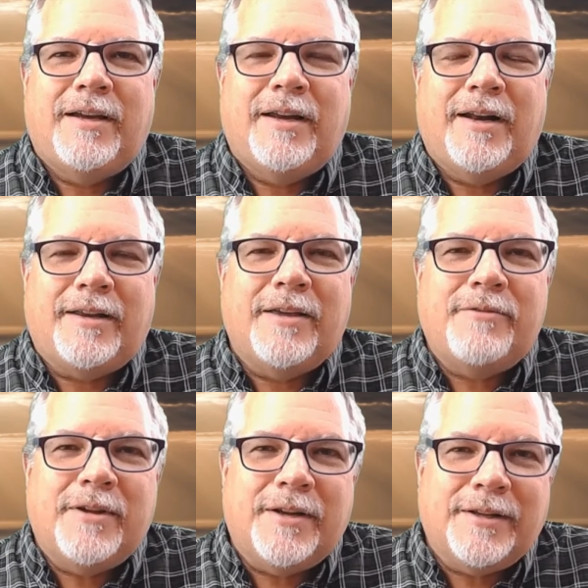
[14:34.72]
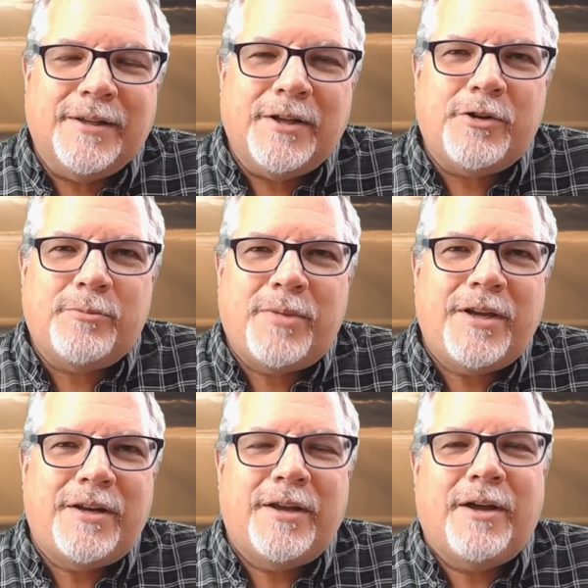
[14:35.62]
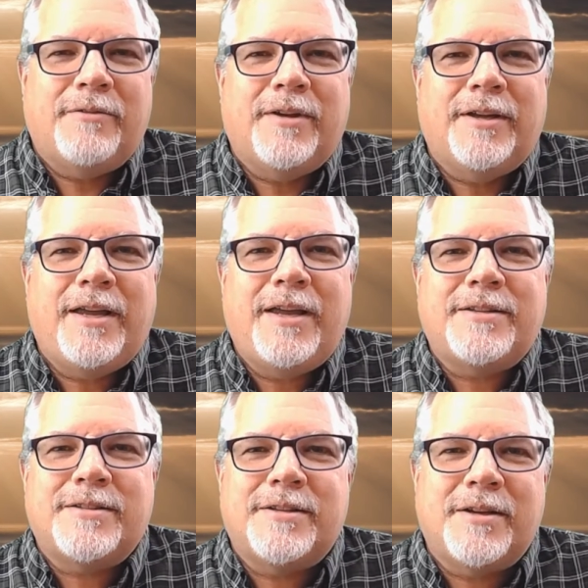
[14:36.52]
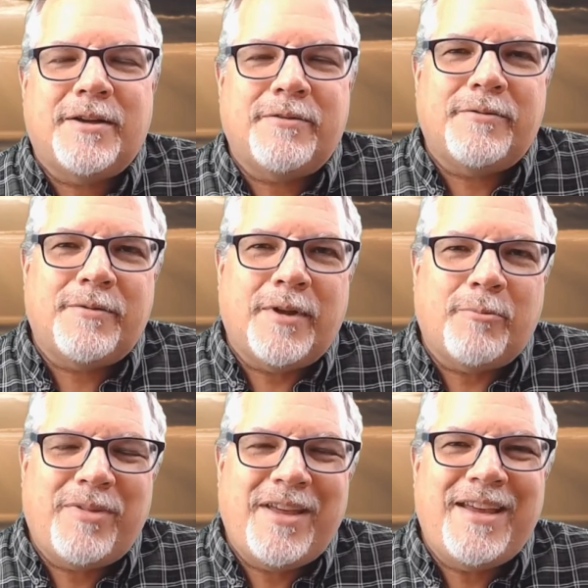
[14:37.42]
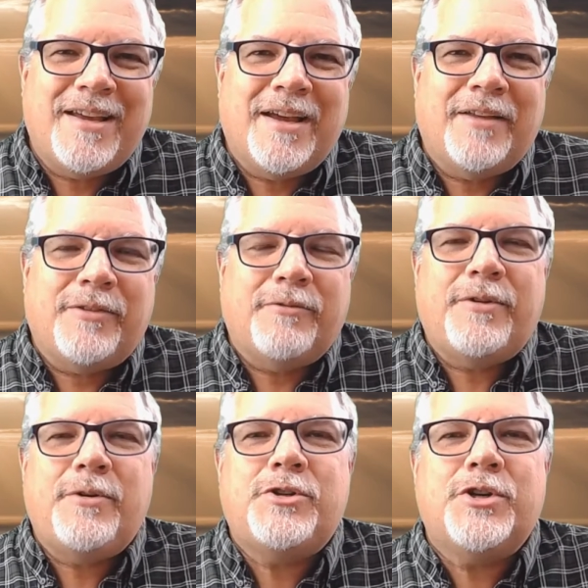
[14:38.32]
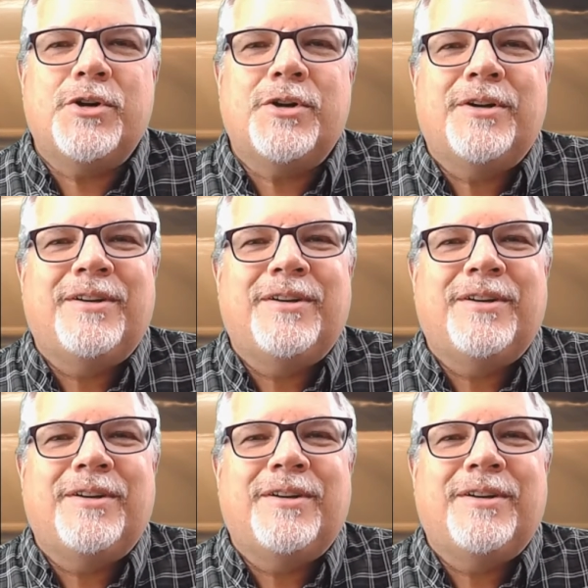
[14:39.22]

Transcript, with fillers: and I give you a little bit of a hint, a peek at the future